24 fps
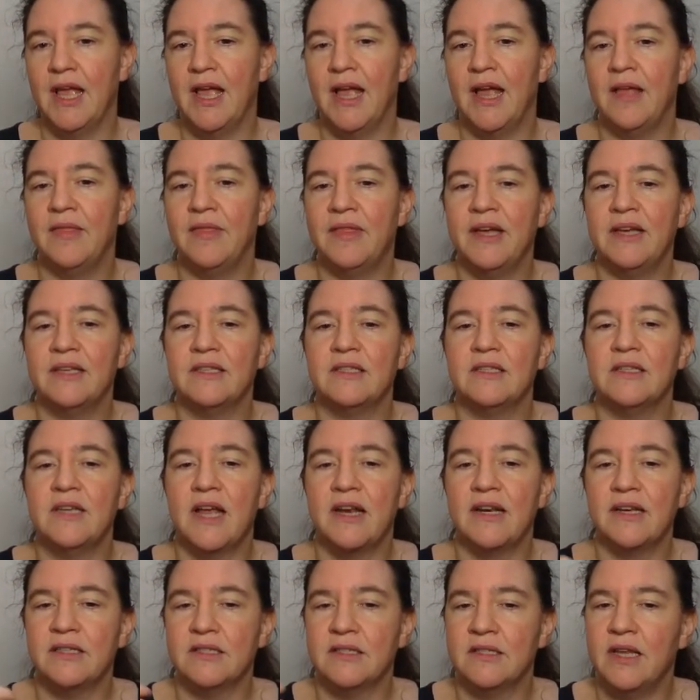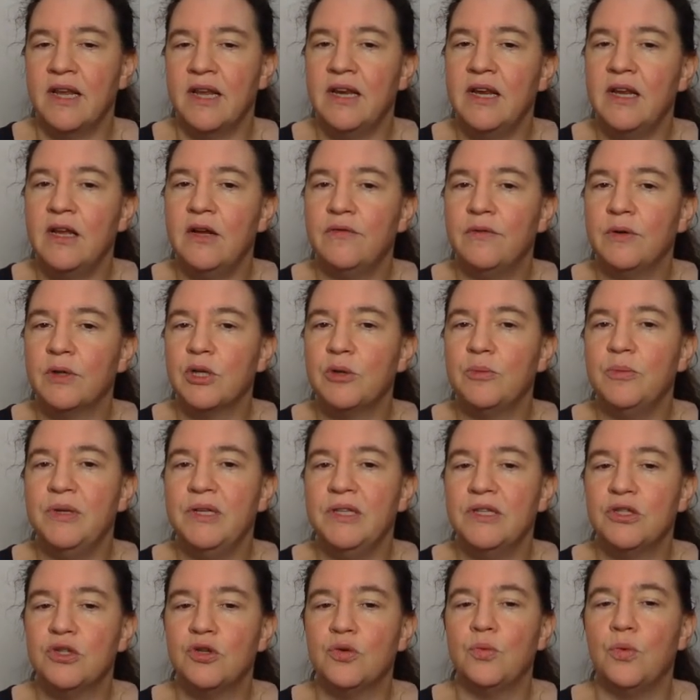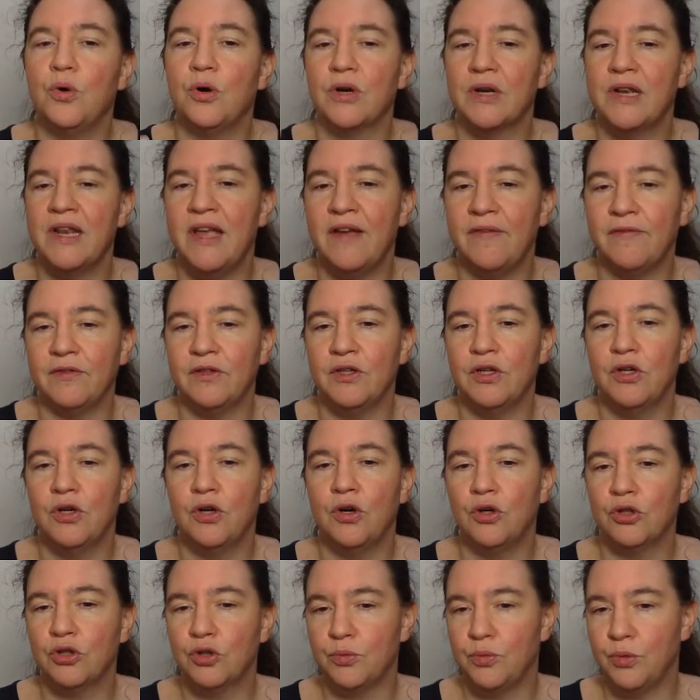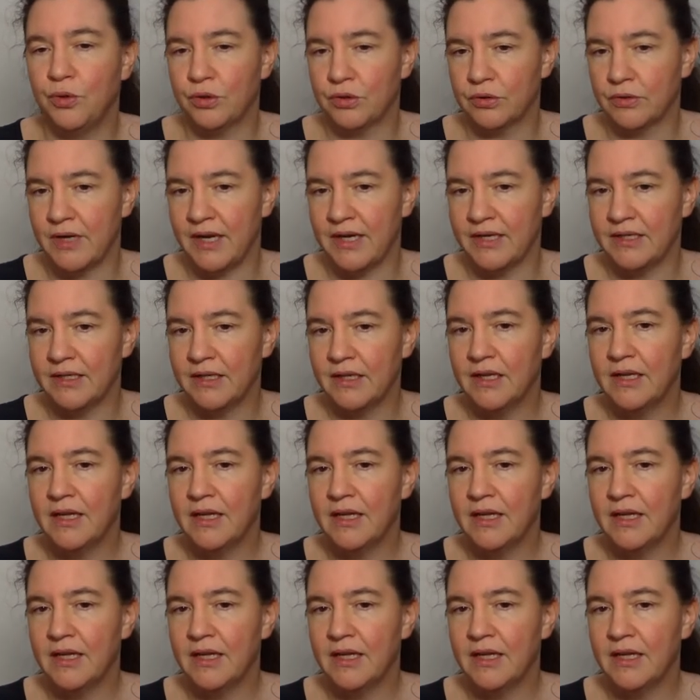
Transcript: and there's an understanding of what it means to walk left or to walk right